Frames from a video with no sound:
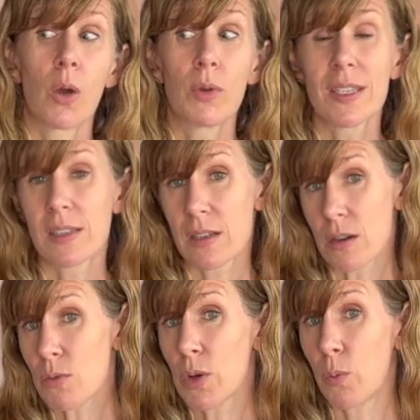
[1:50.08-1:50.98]
we
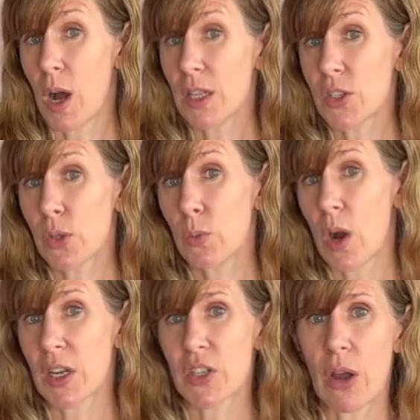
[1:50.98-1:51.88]
still will want to
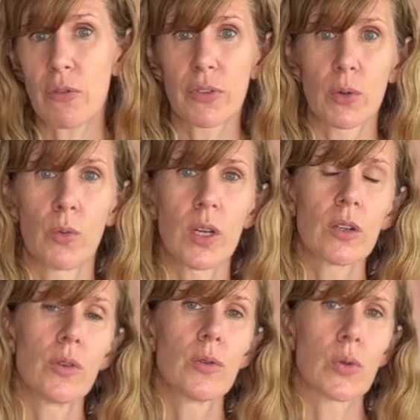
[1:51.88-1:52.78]
watch out for what
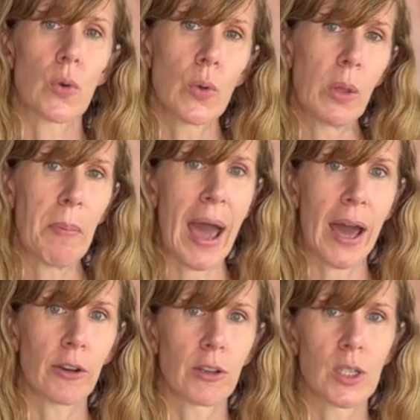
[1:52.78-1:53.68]
are those old
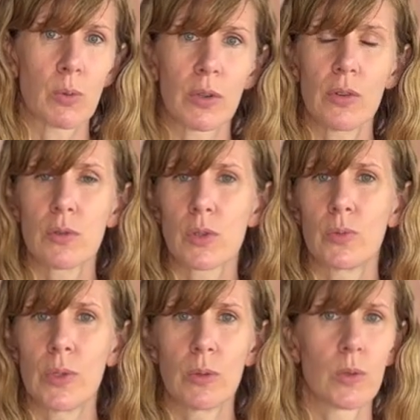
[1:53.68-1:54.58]
patterns, what are those
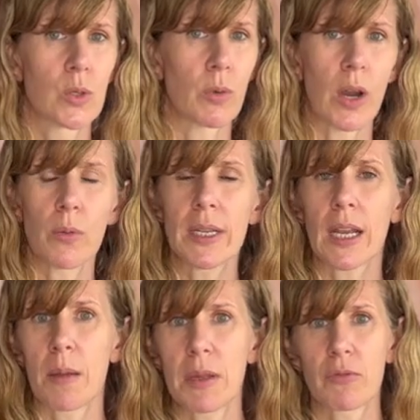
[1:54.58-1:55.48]
wounds, where are we
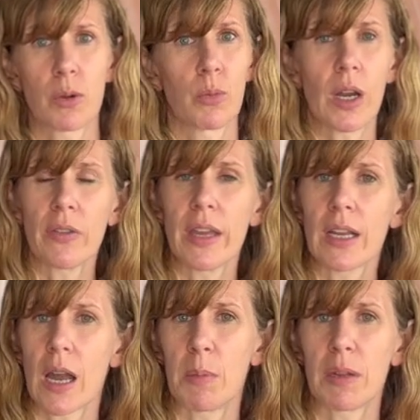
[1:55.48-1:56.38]
coming from, where are
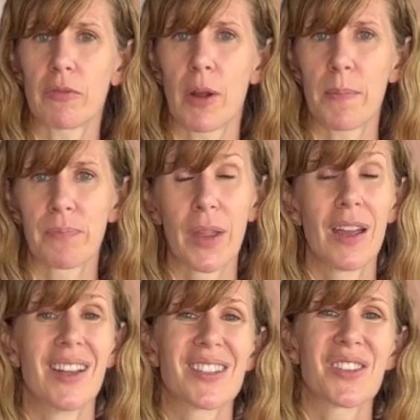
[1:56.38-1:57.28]
they coming from?
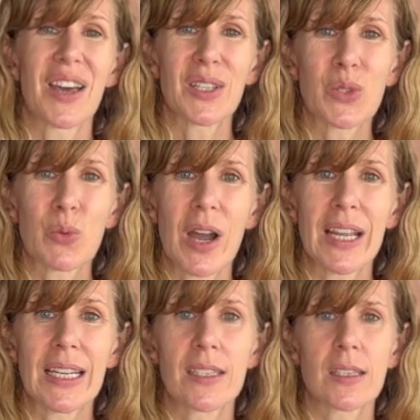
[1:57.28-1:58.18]
So that's
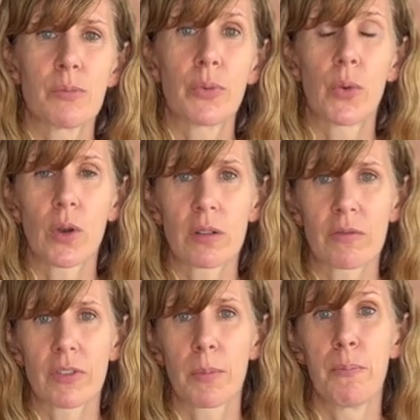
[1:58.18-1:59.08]
why it's
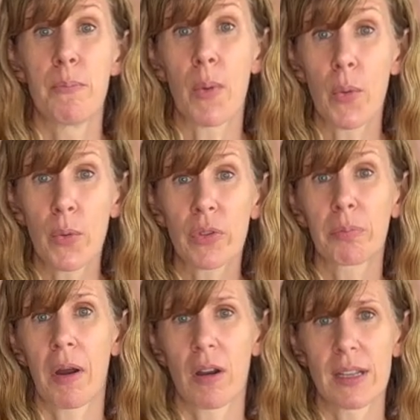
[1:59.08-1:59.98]
important for both
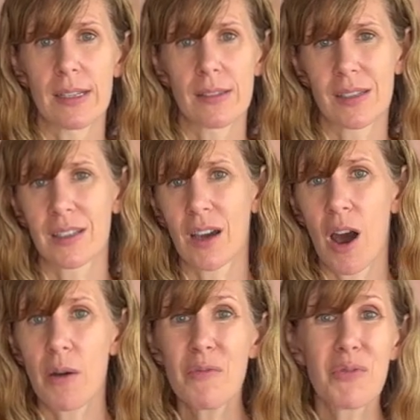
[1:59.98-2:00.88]
parties to
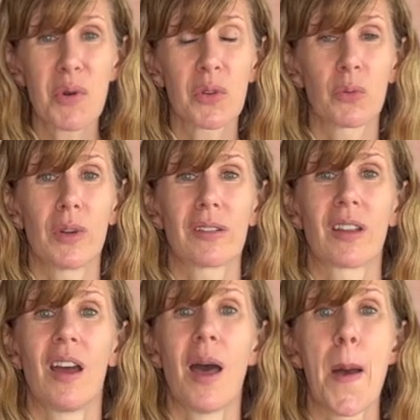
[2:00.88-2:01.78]
come forth with
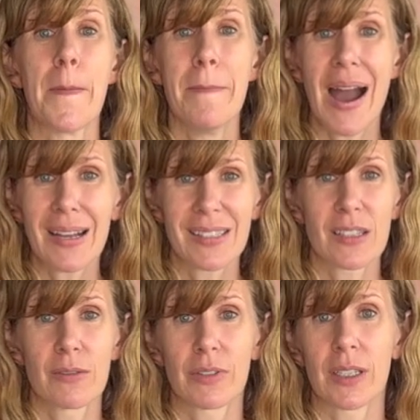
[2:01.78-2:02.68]

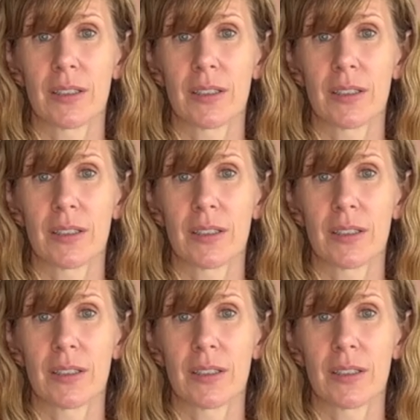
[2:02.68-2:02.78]
massive